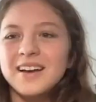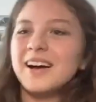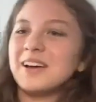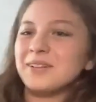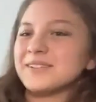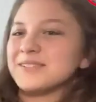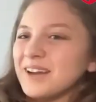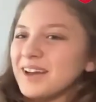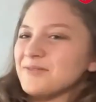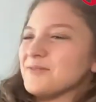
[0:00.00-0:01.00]
I
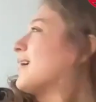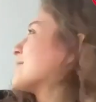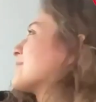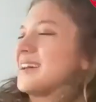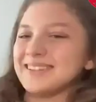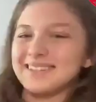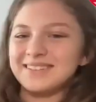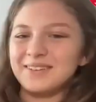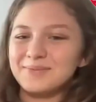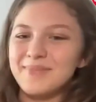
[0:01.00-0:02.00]
also have my
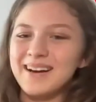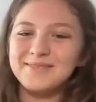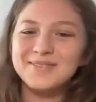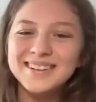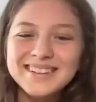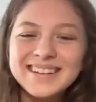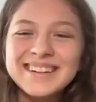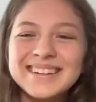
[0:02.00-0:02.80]
friends on my wall.